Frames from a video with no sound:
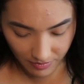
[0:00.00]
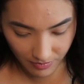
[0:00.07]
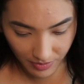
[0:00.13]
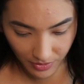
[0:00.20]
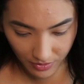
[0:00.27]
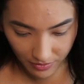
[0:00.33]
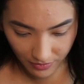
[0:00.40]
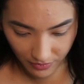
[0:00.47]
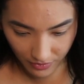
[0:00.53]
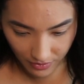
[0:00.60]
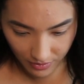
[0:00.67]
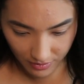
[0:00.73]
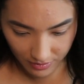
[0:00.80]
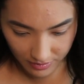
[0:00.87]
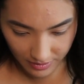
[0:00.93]

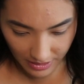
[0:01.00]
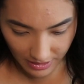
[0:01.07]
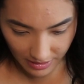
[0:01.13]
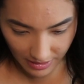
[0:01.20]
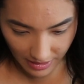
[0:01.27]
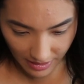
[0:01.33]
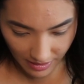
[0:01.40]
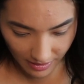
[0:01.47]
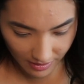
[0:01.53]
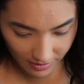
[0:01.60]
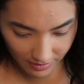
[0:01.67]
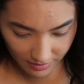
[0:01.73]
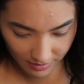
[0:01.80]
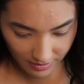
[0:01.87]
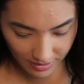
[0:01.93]
Beautiful, like they
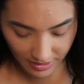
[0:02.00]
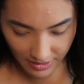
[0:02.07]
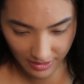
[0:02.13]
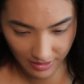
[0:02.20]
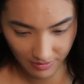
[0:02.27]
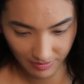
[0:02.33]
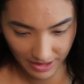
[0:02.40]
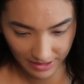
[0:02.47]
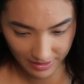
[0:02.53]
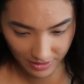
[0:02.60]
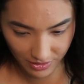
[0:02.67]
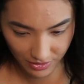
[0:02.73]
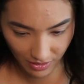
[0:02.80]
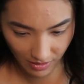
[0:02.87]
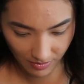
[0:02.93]
did an amazing
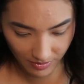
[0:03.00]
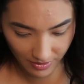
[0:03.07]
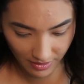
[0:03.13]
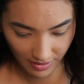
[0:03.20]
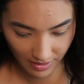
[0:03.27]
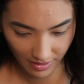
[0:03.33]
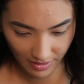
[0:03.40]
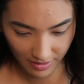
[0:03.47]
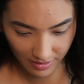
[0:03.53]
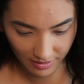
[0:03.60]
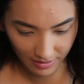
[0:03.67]
job with it.